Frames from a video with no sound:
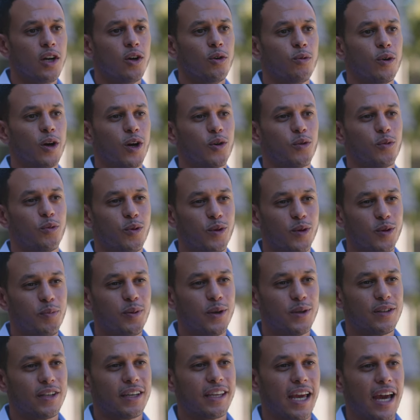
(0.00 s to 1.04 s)
where we'll
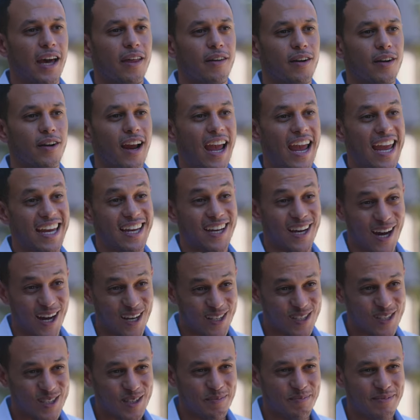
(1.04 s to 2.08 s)
put together a
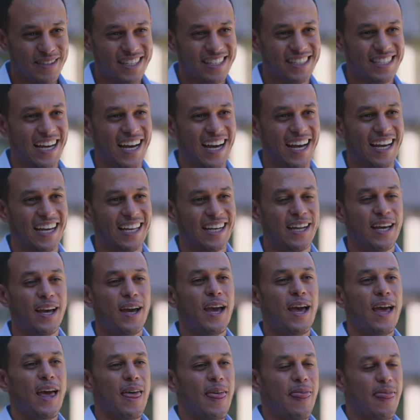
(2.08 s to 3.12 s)
custom design
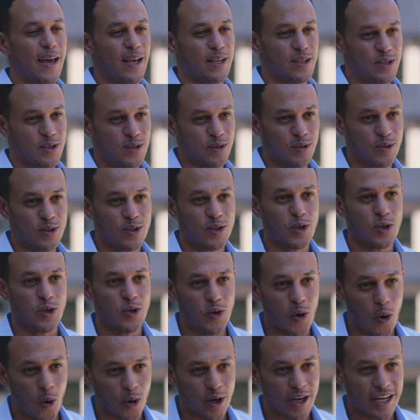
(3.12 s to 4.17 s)
that suits
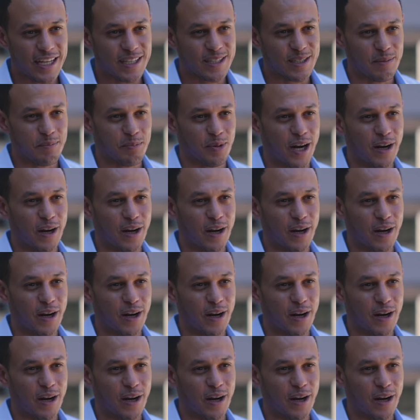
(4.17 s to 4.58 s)
your needs and